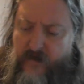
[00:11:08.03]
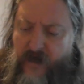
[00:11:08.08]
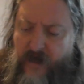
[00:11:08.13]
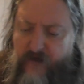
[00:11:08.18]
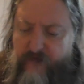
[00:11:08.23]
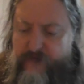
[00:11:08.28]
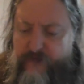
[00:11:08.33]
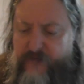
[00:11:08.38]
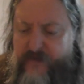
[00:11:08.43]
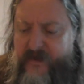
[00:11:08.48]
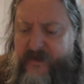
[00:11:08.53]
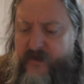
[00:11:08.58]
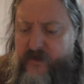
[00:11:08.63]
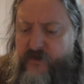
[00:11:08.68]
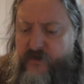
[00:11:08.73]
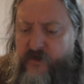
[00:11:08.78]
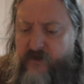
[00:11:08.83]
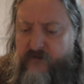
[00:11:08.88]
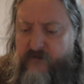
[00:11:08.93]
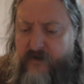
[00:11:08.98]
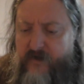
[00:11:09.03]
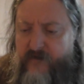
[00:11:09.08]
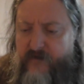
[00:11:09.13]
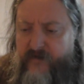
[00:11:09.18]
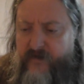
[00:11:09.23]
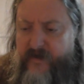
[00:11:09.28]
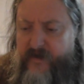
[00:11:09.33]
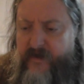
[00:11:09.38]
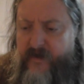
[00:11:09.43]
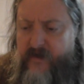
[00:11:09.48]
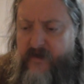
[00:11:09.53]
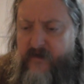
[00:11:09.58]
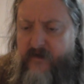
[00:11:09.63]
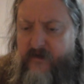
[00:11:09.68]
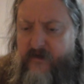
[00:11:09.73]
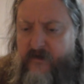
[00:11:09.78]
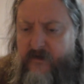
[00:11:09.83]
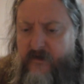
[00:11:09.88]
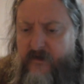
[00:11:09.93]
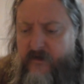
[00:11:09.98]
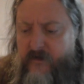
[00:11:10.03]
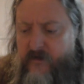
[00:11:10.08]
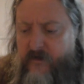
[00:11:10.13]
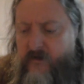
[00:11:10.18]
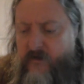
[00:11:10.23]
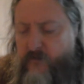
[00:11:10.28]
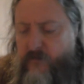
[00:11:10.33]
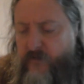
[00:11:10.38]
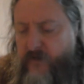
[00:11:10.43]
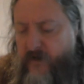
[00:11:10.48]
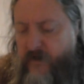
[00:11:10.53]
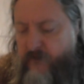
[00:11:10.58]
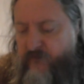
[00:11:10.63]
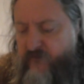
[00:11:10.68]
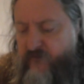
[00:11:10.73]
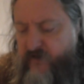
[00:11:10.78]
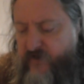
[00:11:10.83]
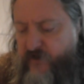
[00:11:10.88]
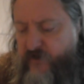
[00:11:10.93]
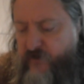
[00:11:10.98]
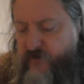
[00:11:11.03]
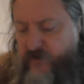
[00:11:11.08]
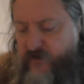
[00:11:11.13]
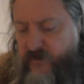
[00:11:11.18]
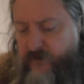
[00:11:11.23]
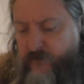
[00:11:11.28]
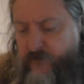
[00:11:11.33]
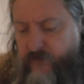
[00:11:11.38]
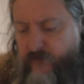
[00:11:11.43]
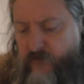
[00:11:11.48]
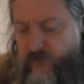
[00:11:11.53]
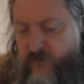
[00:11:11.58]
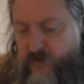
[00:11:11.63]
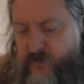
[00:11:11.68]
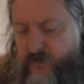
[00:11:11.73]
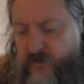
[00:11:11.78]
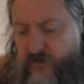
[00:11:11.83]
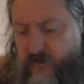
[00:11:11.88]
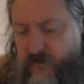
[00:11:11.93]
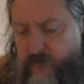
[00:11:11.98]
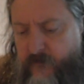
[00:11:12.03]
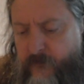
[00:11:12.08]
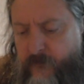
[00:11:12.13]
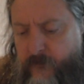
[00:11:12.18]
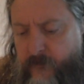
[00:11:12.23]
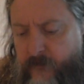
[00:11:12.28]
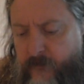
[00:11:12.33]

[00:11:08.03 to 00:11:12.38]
I think it showed over here, but I'm pretty sure I didn't bother watching it.